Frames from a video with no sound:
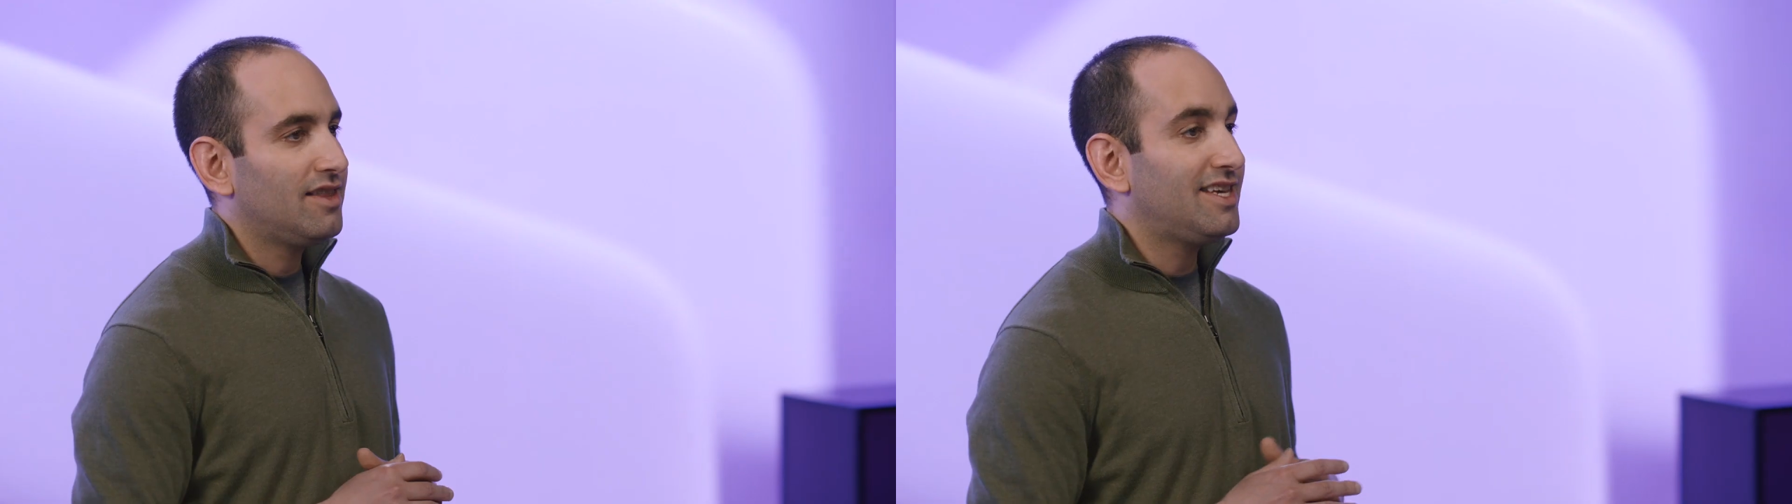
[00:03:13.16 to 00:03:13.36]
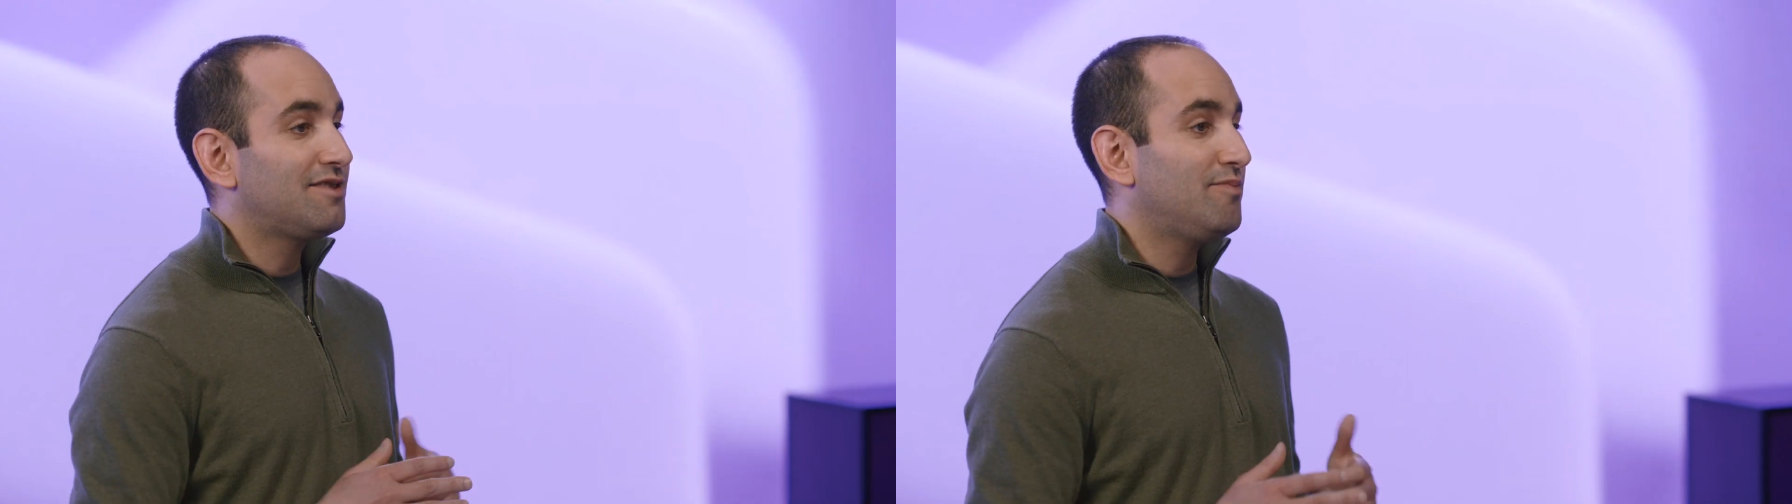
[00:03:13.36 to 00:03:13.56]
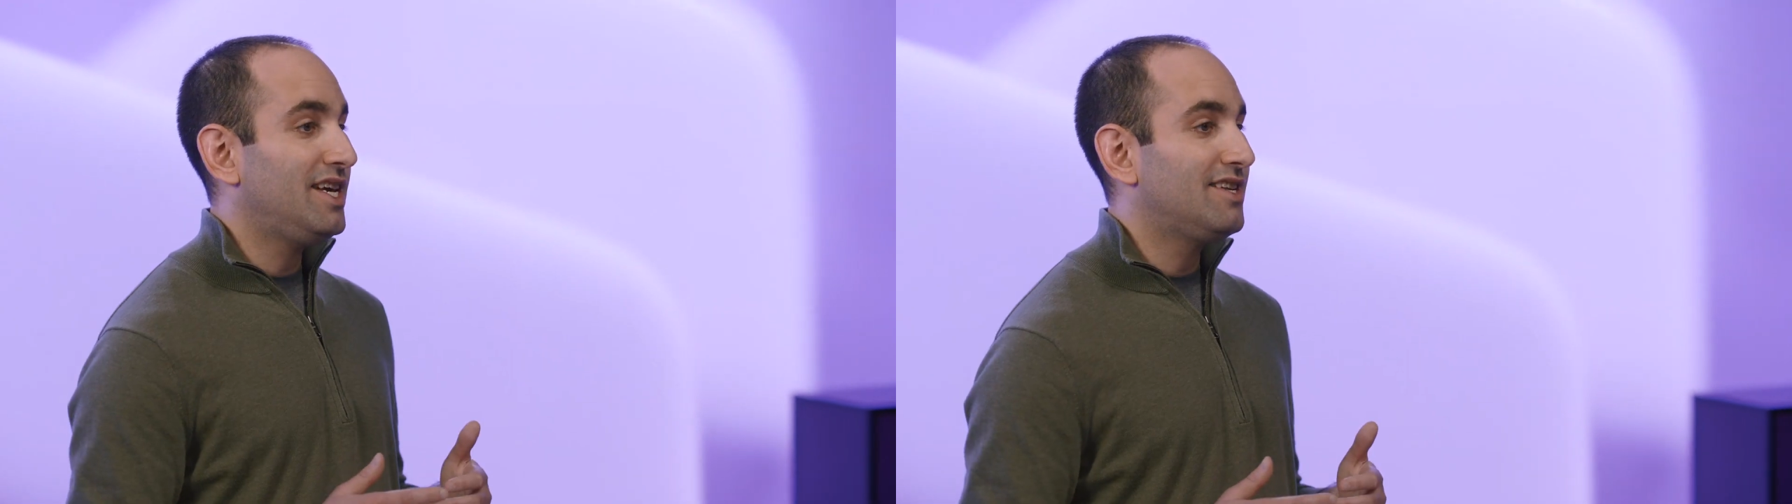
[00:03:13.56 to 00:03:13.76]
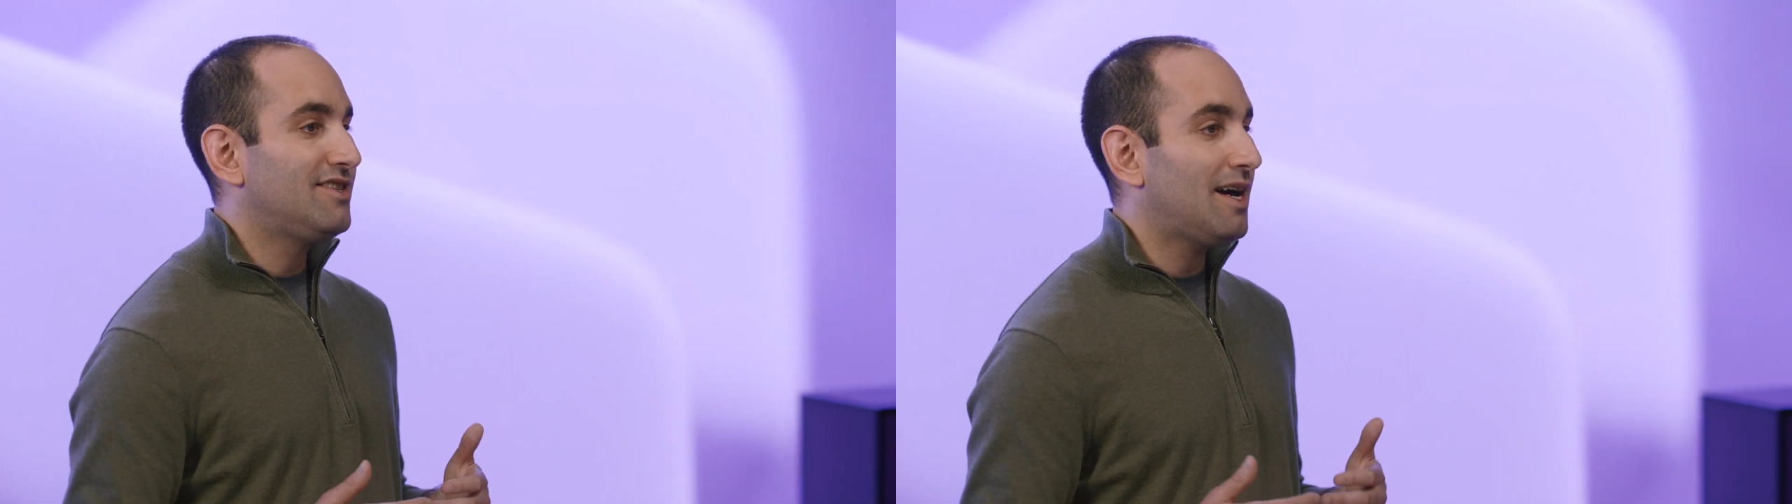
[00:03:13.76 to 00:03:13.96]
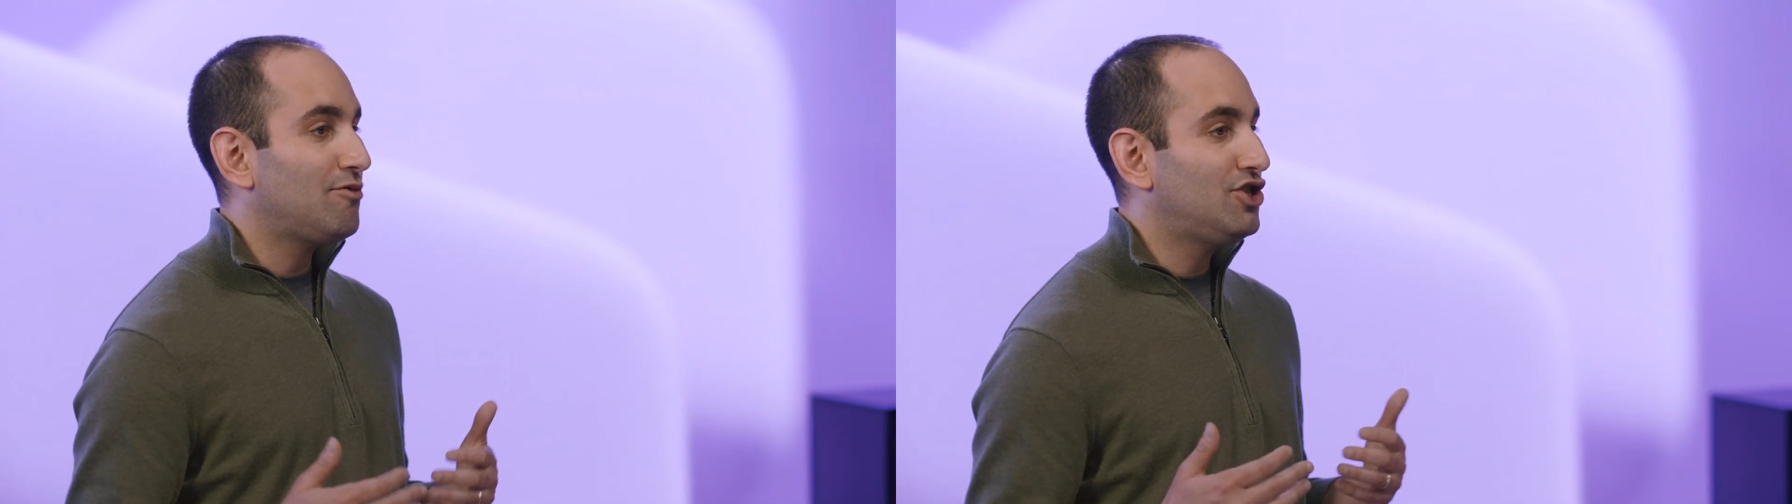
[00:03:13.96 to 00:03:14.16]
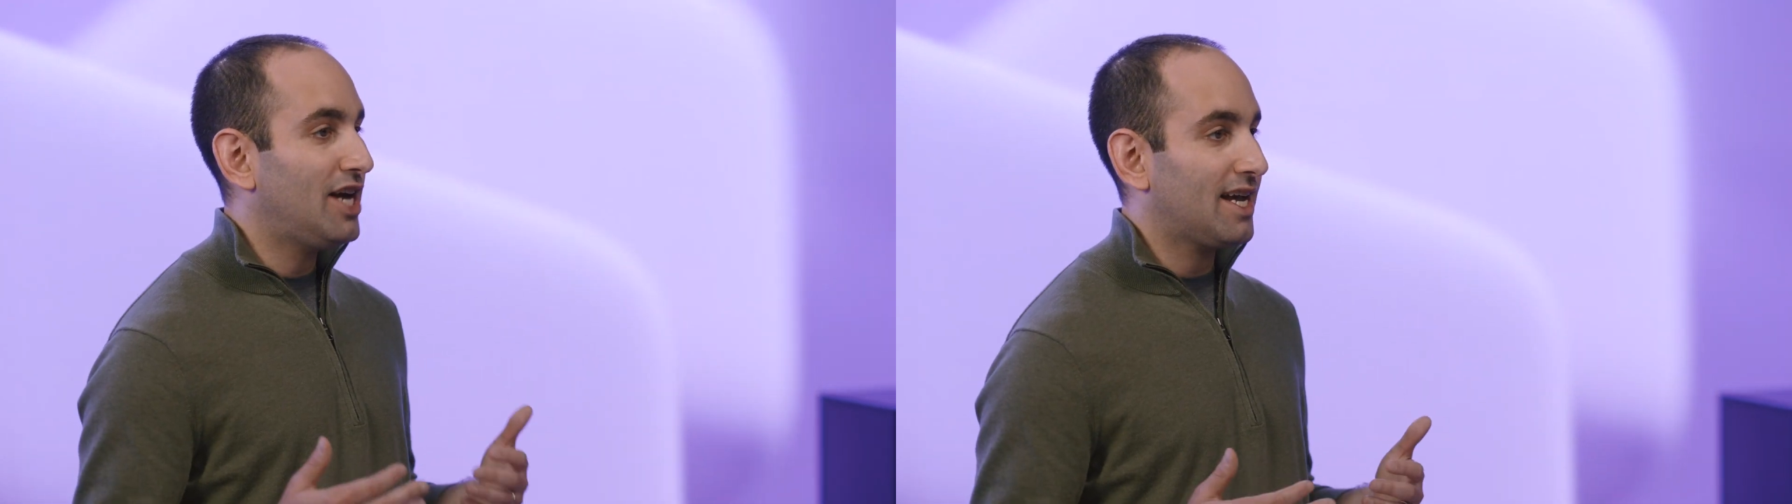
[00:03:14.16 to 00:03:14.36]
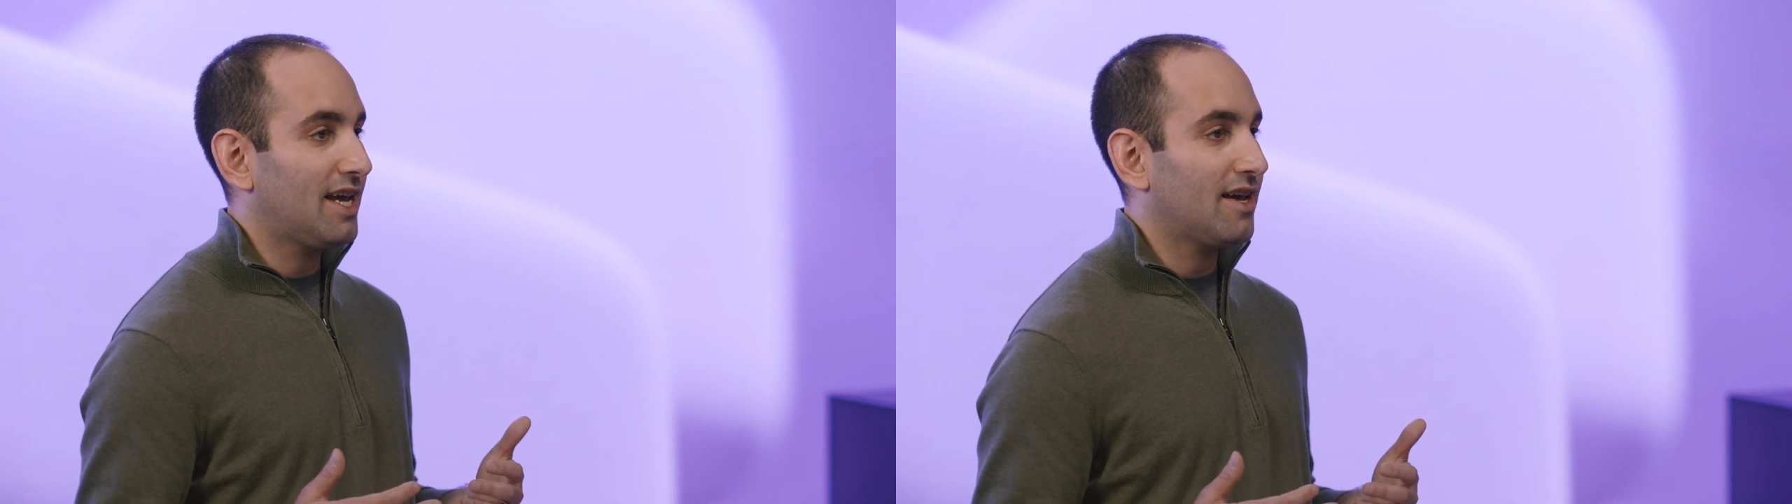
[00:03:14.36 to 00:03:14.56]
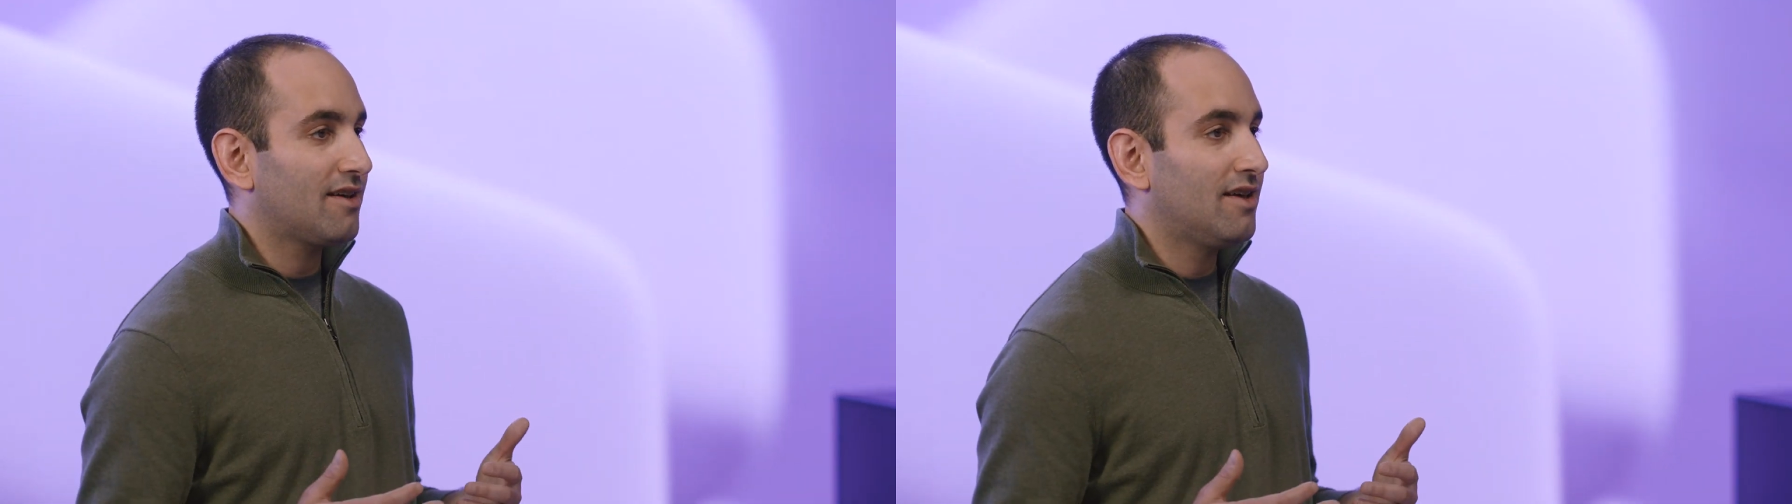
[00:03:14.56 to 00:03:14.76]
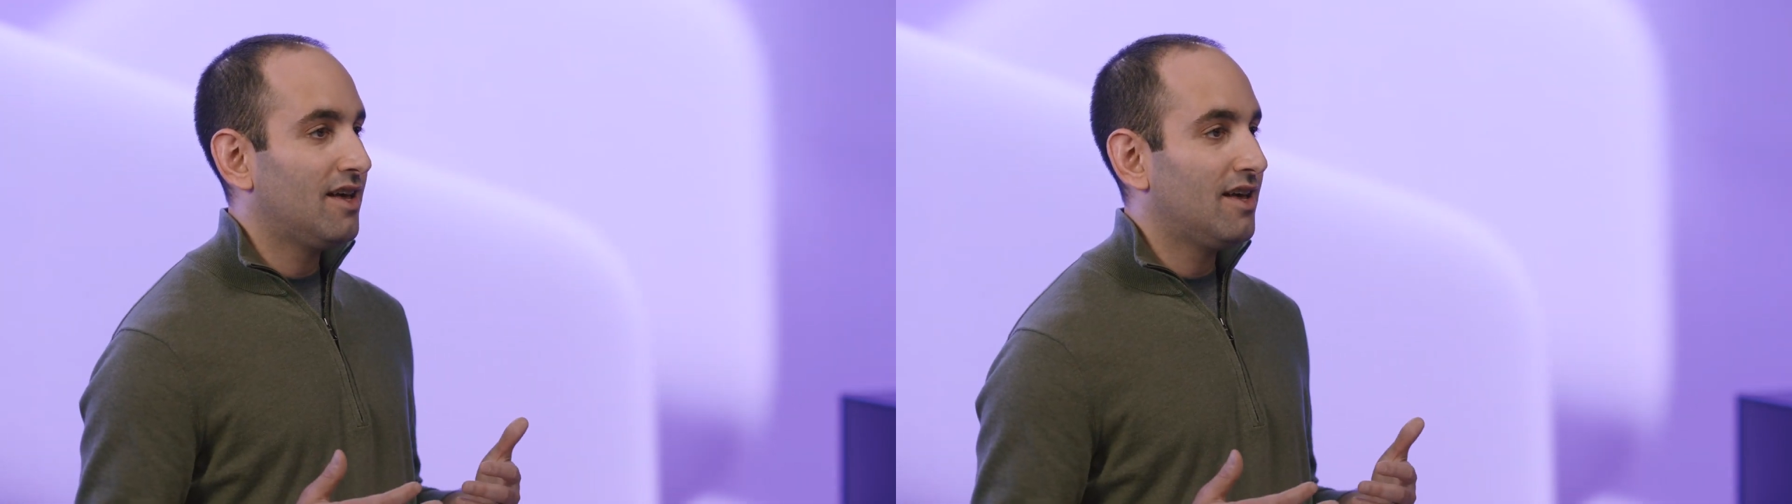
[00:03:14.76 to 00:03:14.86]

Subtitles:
This means double-checking